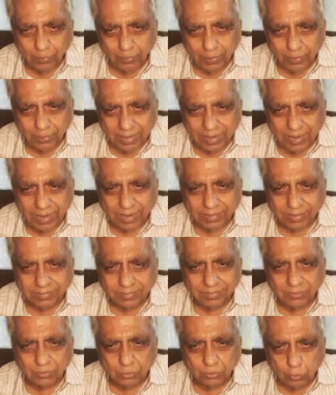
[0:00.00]
S is
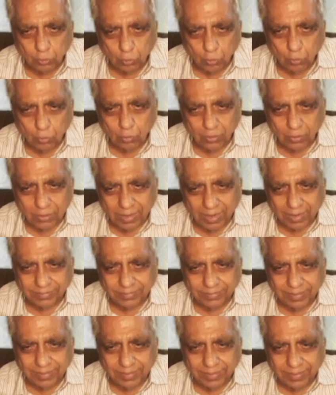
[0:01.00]
2 and then
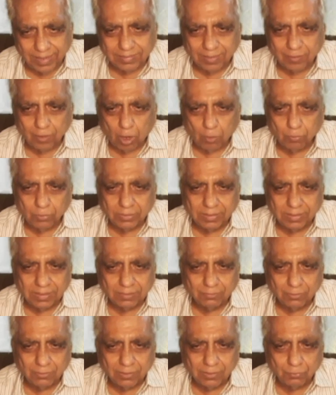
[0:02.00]
third orbit gets filled
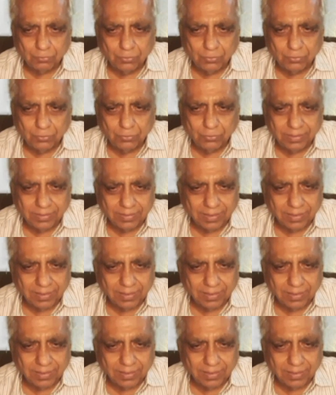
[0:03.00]
up 3d10.